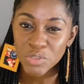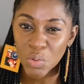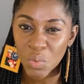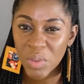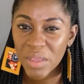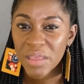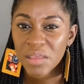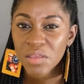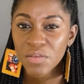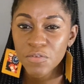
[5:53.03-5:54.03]
So
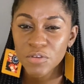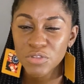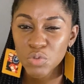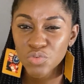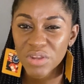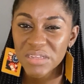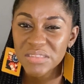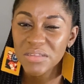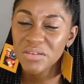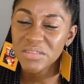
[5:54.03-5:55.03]
if you're still trying
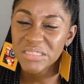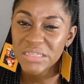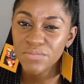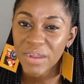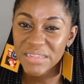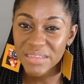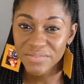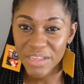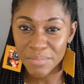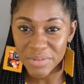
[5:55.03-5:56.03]
to conceive right
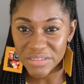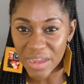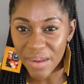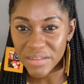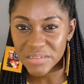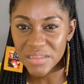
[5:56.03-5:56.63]
after a miscarriage